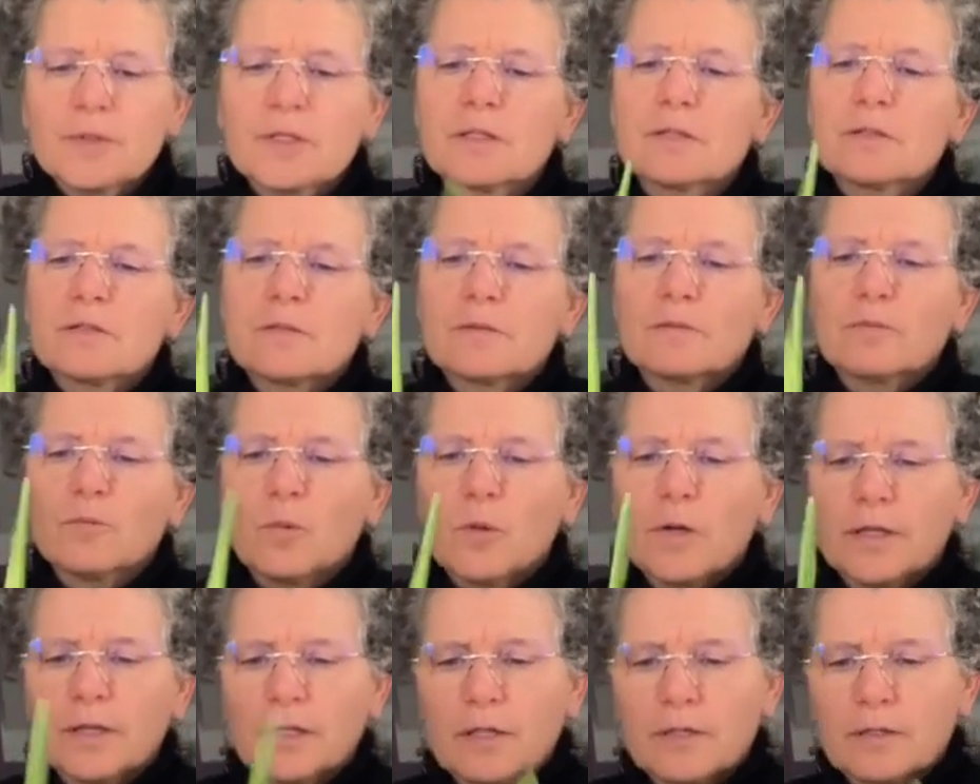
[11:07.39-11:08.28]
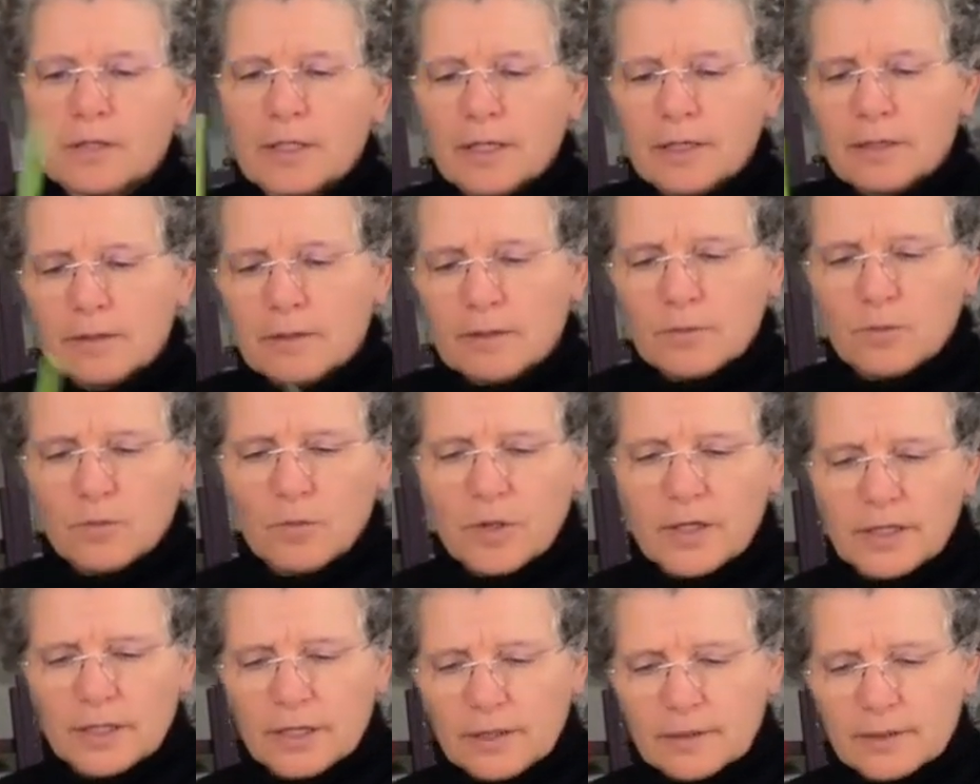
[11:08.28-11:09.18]
here's one
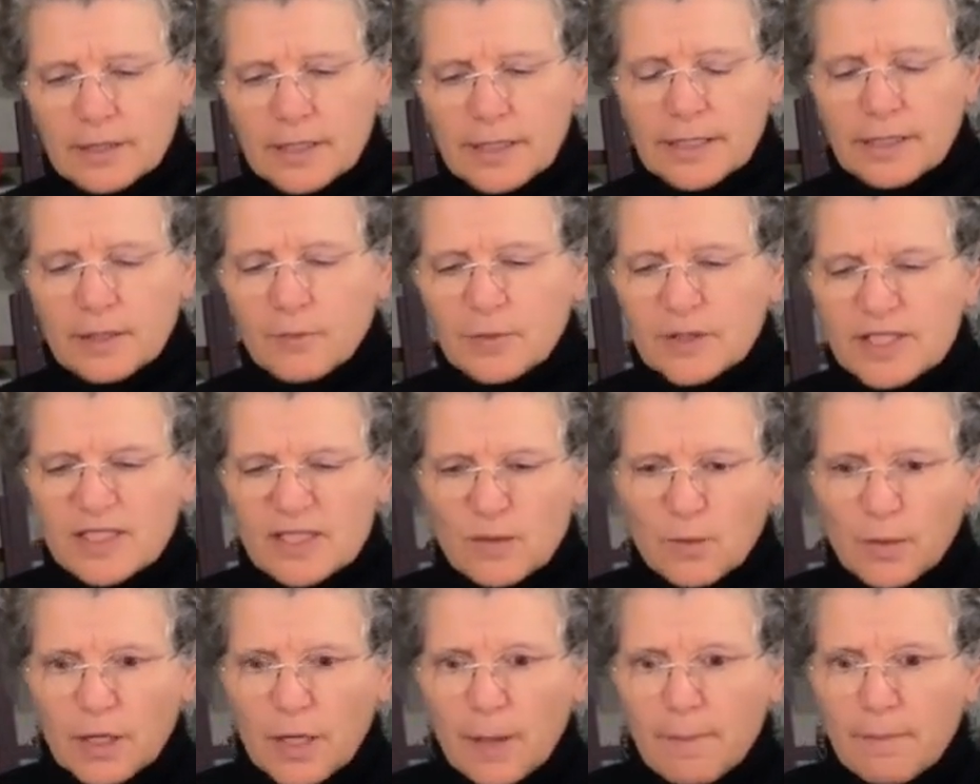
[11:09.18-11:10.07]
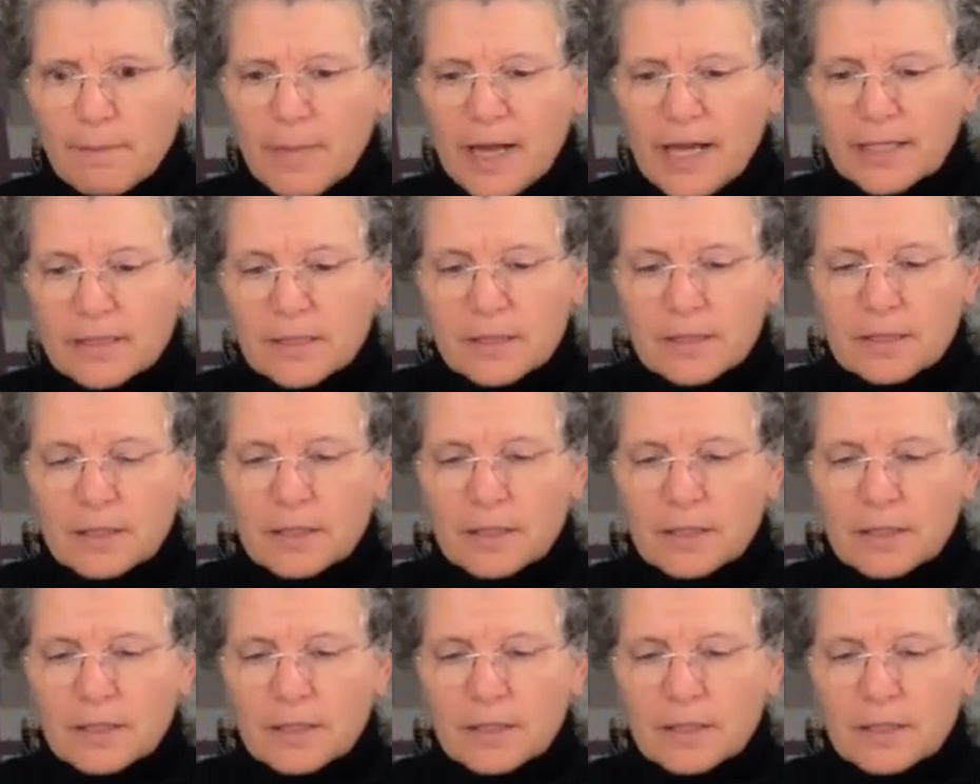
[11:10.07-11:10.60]
little tiny one. See what a mess.